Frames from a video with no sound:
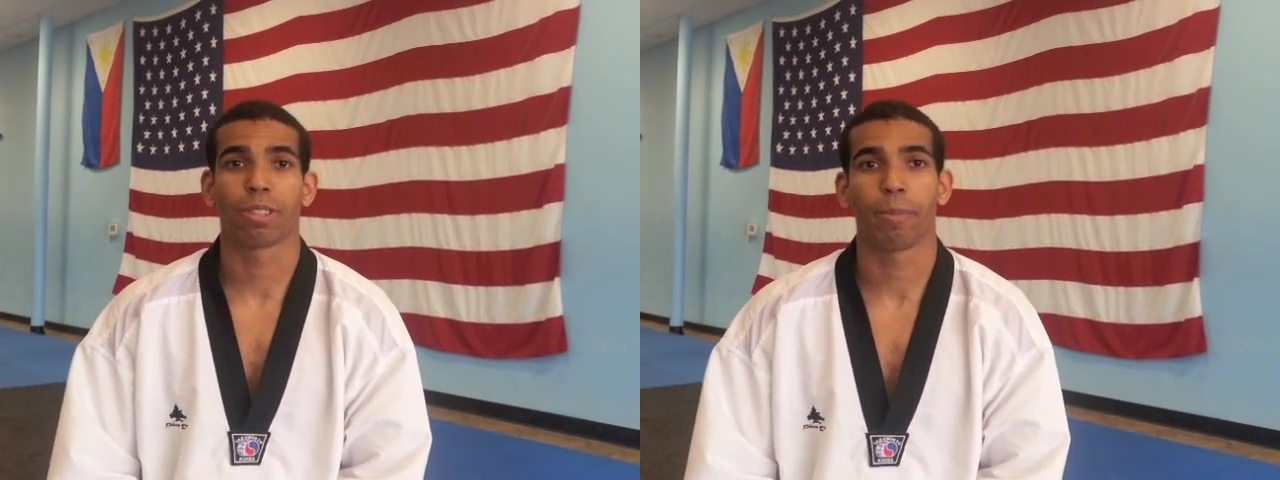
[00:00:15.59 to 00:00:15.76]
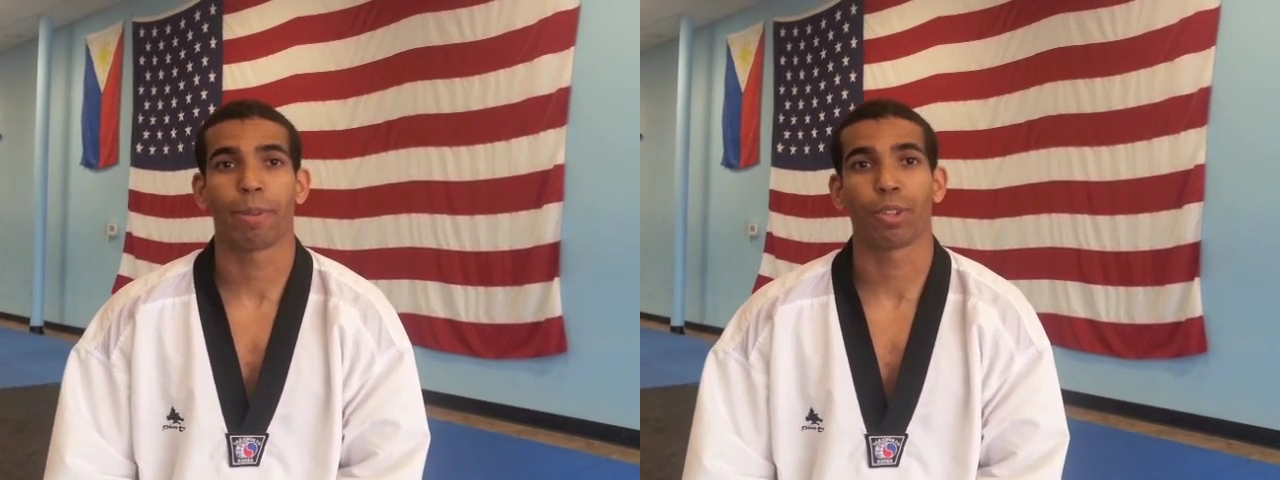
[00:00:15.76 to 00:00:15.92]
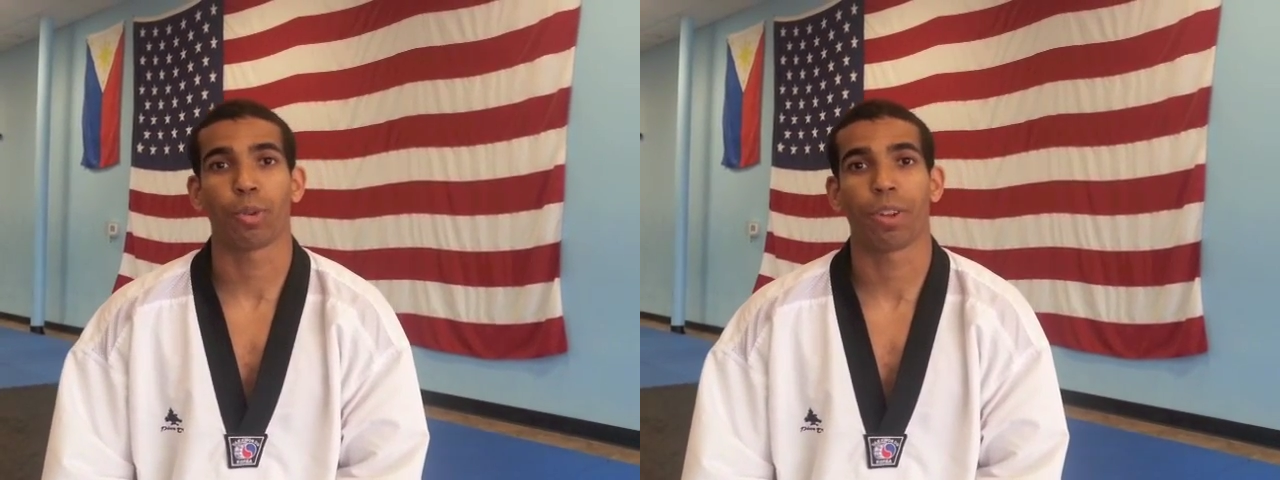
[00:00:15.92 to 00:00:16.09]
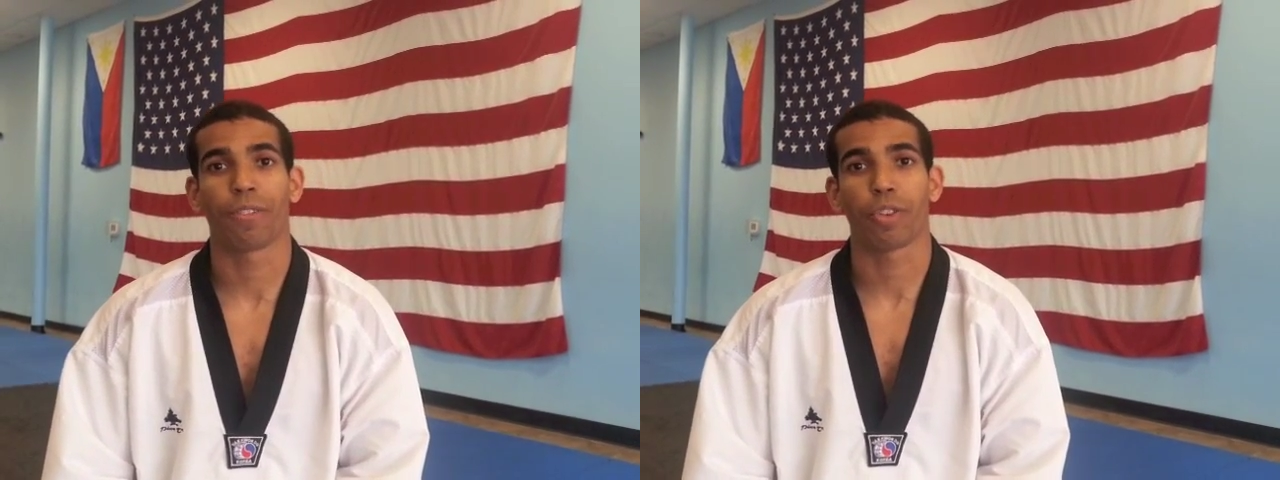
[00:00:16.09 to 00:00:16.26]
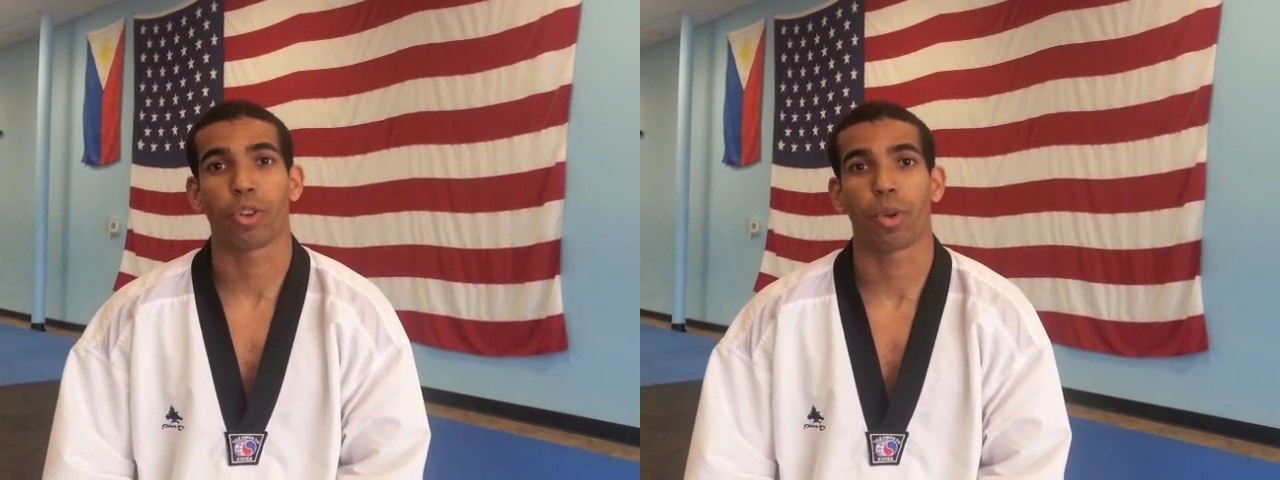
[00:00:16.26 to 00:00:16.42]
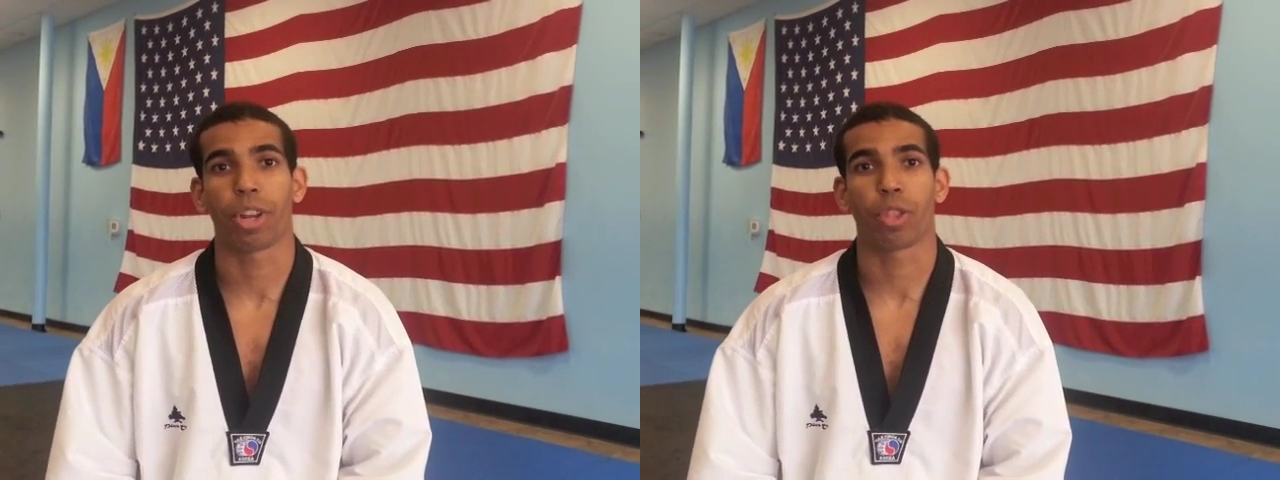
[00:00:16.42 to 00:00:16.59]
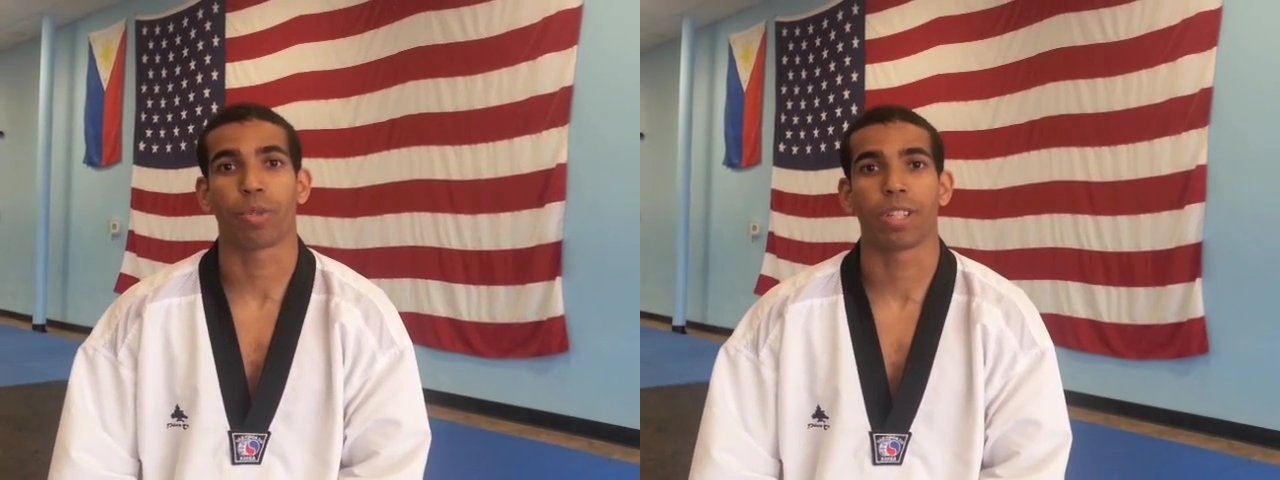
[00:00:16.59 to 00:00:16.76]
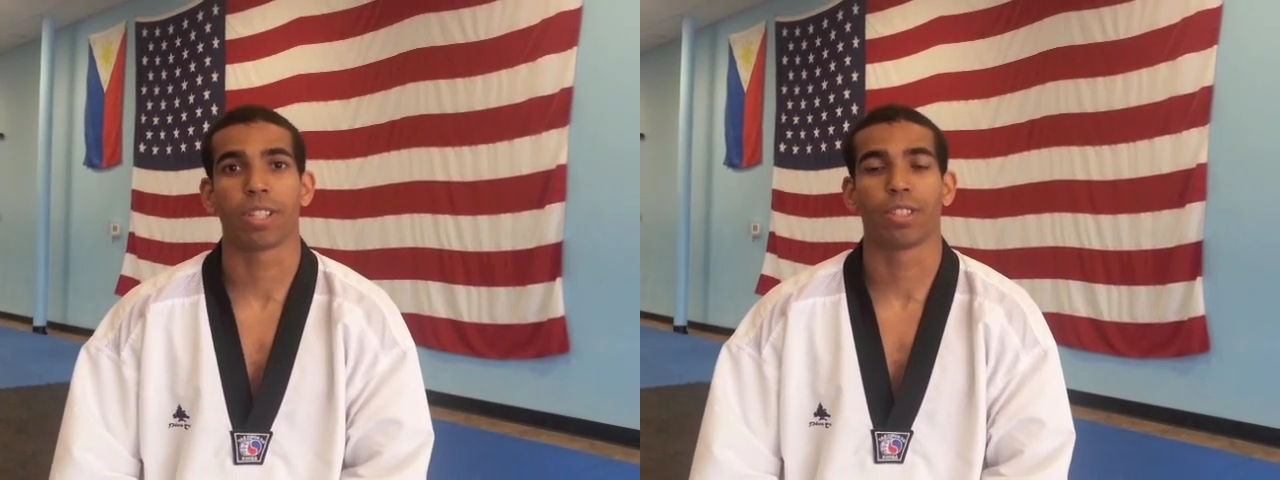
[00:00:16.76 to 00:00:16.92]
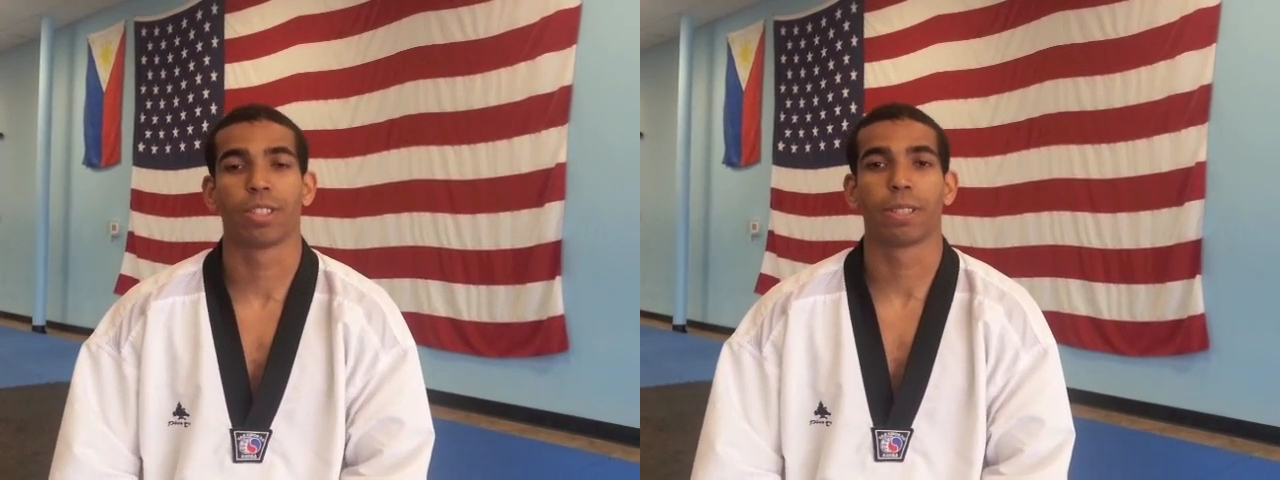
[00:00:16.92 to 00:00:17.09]
I've been doing it for 23
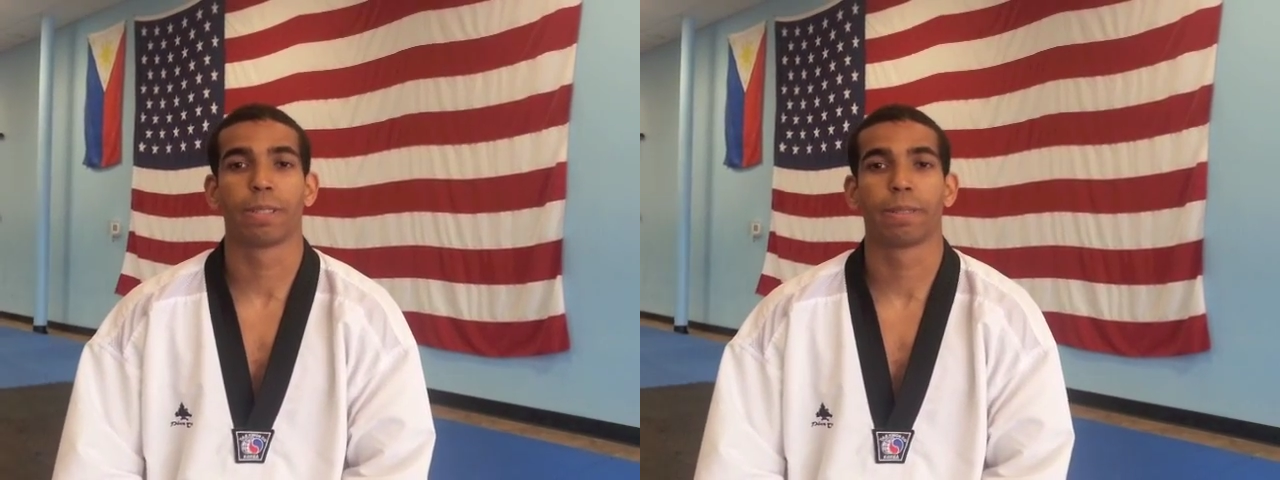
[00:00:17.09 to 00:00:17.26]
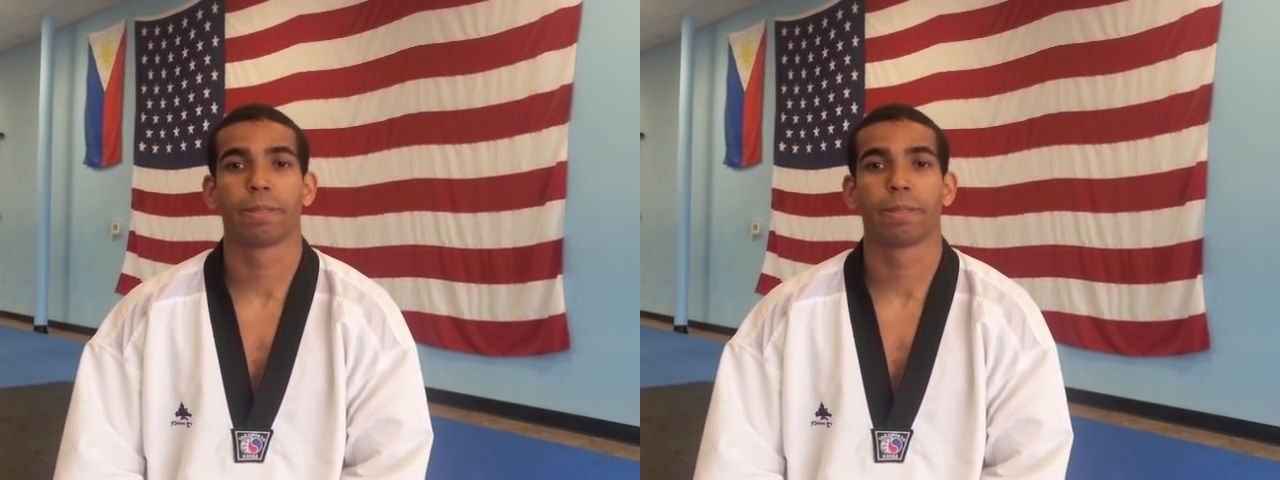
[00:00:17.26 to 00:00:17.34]
years.